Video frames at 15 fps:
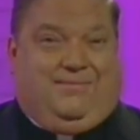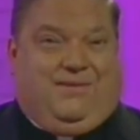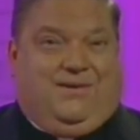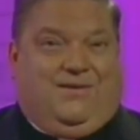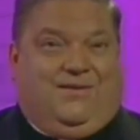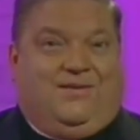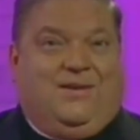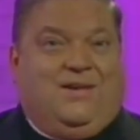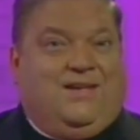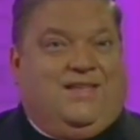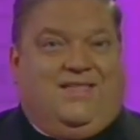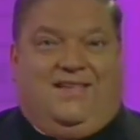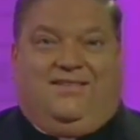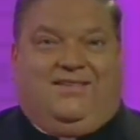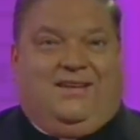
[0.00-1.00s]
because
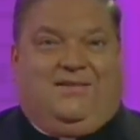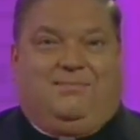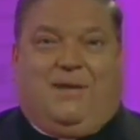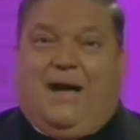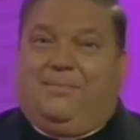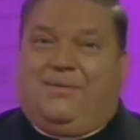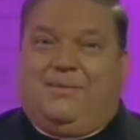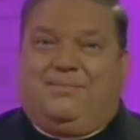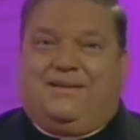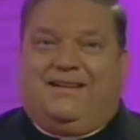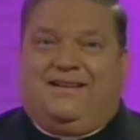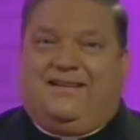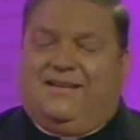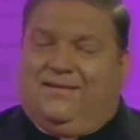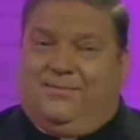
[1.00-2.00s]
these things pop up
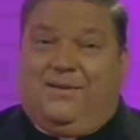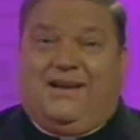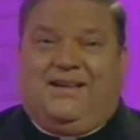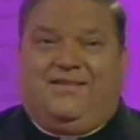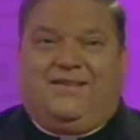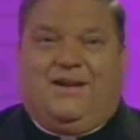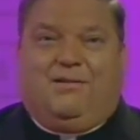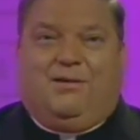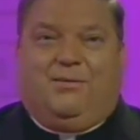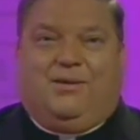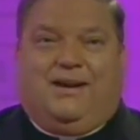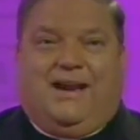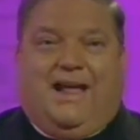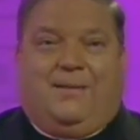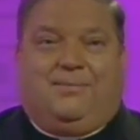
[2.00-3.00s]
and it's mighty scary
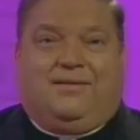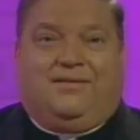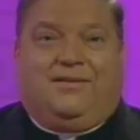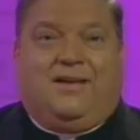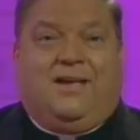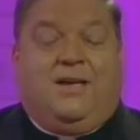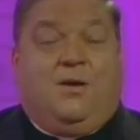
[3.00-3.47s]
when it happens.